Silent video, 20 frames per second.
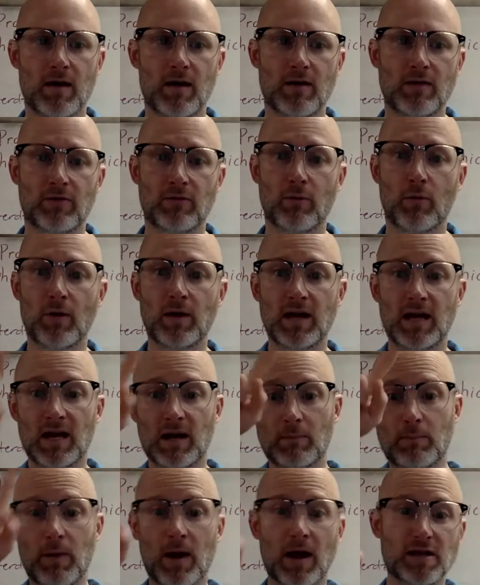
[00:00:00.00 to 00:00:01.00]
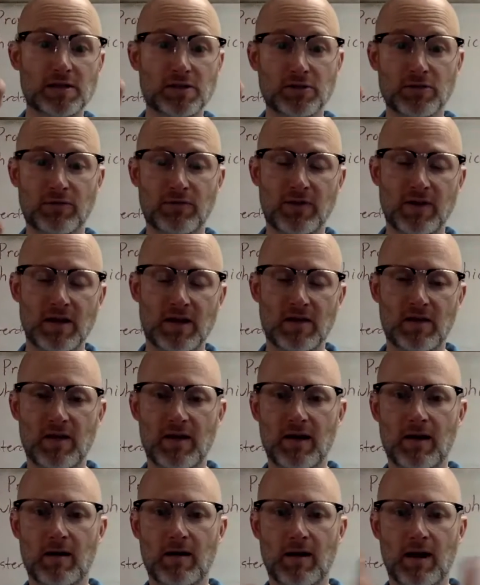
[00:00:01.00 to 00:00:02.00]
throwing an apostrophe in
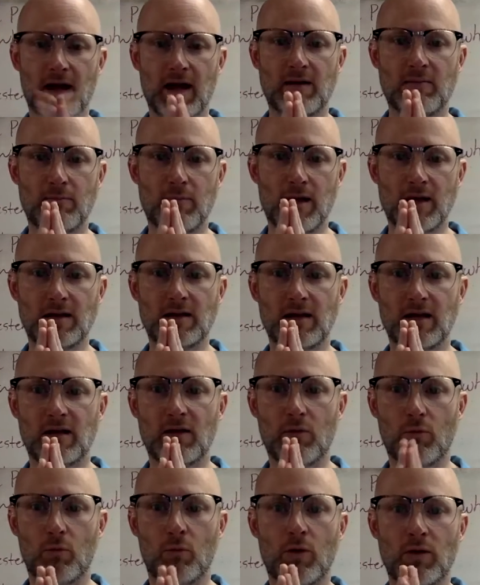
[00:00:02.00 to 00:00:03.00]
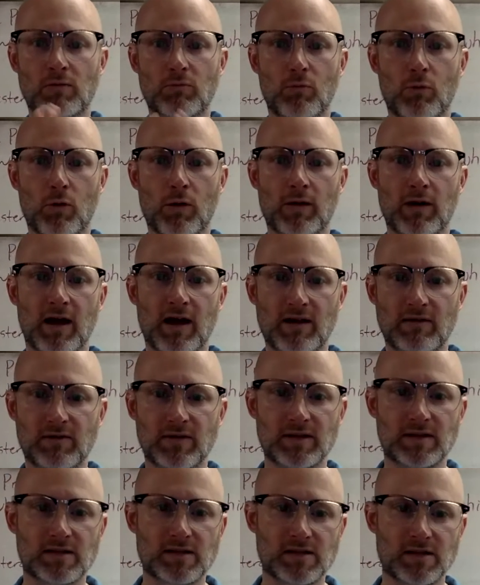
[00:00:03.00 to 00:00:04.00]
there and making one word out of it.
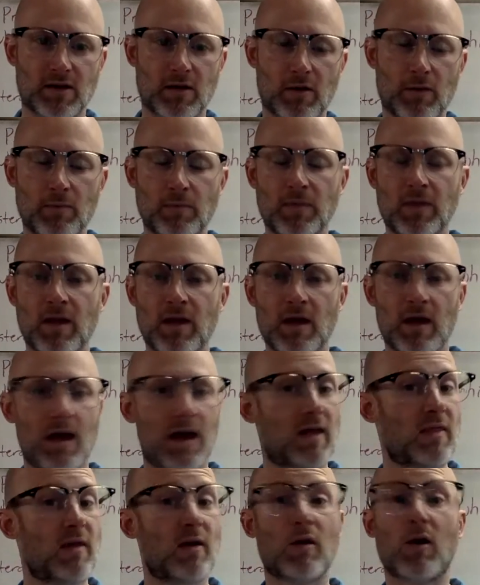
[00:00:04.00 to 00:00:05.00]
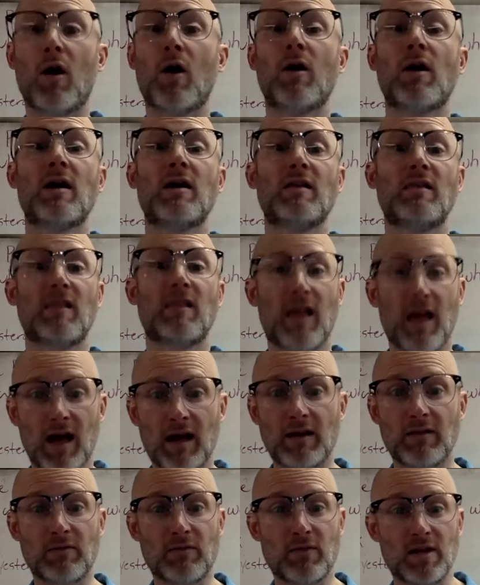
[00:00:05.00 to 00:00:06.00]
So, and there are a
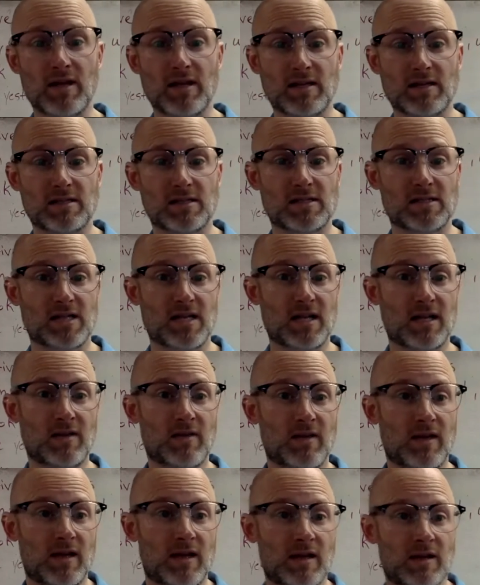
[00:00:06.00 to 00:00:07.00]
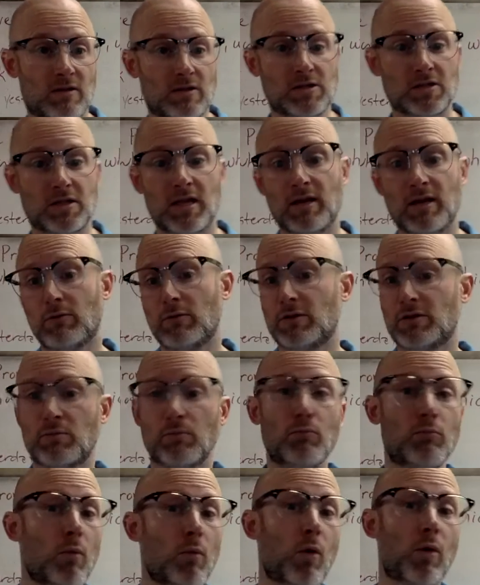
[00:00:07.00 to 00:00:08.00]
lot of these in the English language,
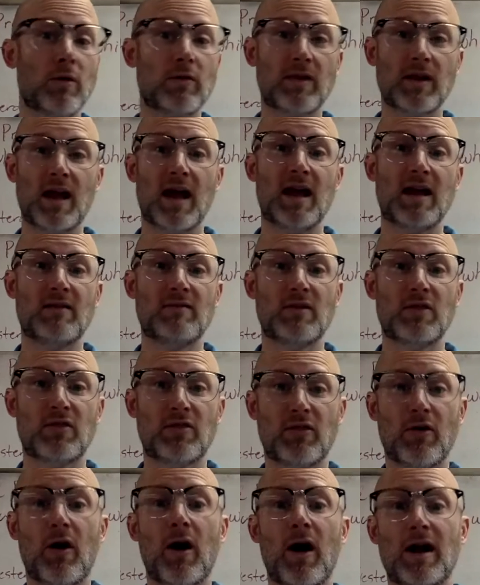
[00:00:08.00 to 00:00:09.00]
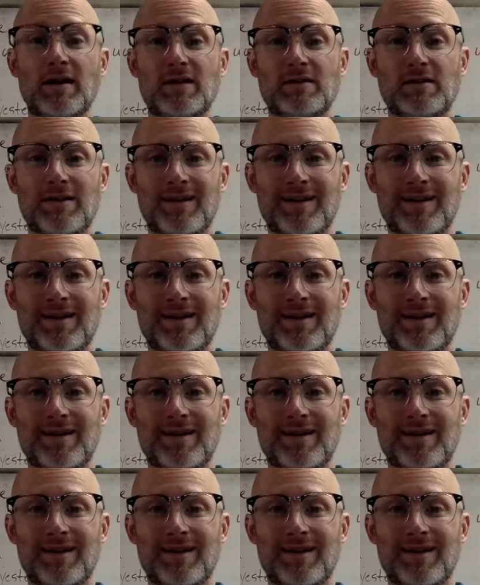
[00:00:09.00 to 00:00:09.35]
more than I even thought.